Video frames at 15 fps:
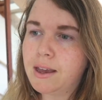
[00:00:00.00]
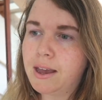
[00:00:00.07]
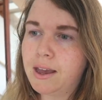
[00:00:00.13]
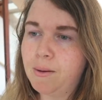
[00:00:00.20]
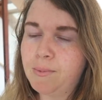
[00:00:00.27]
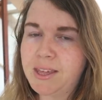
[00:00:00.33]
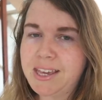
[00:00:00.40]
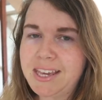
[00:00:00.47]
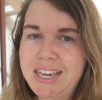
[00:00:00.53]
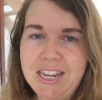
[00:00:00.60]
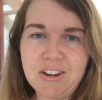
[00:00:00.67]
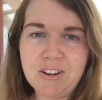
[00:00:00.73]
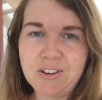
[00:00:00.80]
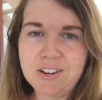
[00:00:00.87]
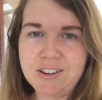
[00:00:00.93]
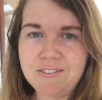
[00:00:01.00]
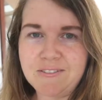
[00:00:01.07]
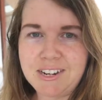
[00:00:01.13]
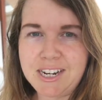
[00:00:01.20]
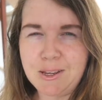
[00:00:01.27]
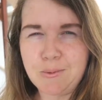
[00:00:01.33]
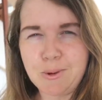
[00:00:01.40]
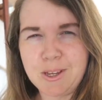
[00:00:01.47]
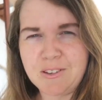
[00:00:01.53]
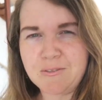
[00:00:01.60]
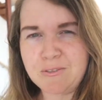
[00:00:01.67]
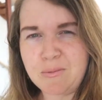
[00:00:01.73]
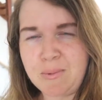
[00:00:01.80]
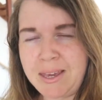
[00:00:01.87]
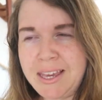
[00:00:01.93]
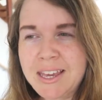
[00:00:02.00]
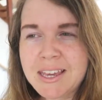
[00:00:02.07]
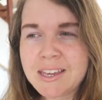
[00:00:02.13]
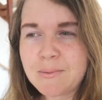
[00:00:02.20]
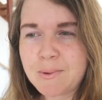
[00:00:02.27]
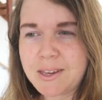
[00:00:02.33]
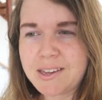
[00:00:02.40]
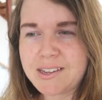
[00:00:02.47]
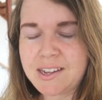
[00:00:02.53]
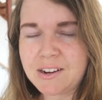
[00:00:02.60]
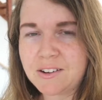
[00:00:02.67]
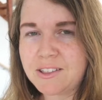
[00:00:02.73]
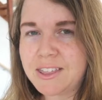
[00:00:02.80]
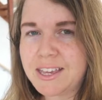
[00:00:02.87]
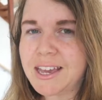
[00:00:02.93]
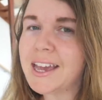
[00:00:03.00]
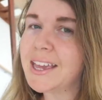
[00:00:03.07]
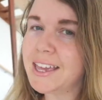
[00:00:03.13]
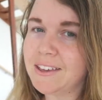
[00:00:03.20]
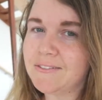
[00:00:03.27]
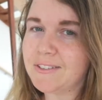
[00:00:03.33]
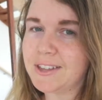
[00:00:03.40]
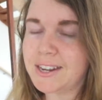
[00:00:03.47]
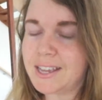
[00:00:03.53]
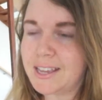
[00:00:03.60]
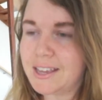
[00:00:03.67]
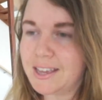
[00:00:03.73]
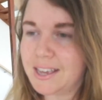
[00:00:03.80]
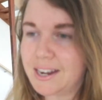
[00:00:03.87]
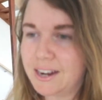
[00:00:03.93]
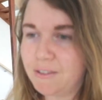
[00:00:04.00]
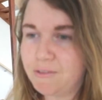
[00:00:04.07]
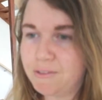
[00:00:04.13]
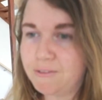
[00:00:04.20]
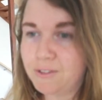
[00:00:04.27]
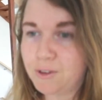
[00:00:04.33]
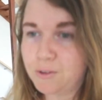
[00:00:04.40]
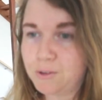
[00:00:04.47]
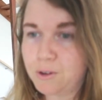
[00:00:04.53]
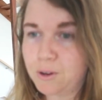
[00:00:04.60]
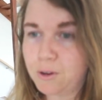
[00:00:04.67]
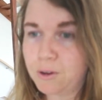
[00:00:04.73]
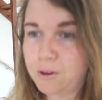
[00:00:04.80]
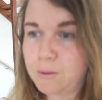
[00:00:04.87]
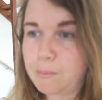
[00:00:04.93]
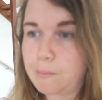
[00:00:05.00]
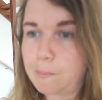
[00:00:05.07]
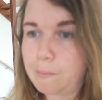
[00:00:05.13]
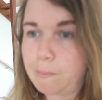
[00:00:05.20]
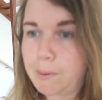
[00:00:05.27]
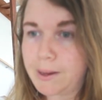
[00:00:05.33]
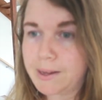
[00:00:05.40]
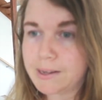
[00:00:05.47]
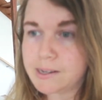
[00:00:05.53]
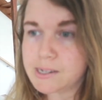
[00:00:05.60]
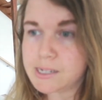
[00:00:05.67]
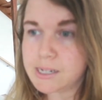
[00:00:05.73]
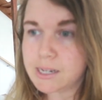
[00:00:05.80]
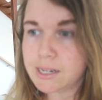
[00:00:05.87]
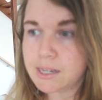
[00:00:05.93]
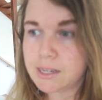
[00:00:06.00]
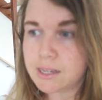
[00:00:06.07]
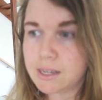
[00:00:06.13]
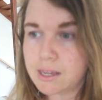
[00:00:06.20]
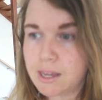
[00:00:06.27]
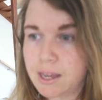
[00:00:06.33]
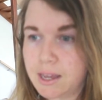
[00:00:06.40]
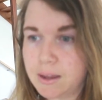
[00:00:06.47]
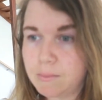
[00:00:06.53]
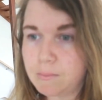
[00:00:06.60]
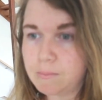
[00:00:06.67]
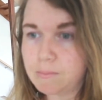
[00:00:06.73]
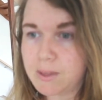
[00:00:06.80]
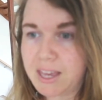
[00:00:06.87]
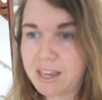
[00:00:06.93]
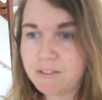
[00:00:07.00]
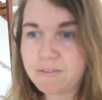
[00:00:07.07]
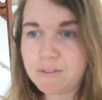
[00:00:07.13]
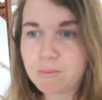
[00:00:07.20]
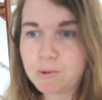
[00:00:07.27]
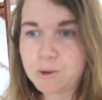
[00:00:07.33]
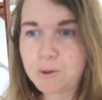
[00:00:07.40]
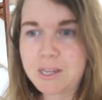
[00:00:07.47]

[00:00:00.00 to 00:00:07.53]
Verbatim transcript: um, that keto didn't really work for me because I don't think I gave it enough of a good go but um, yeah from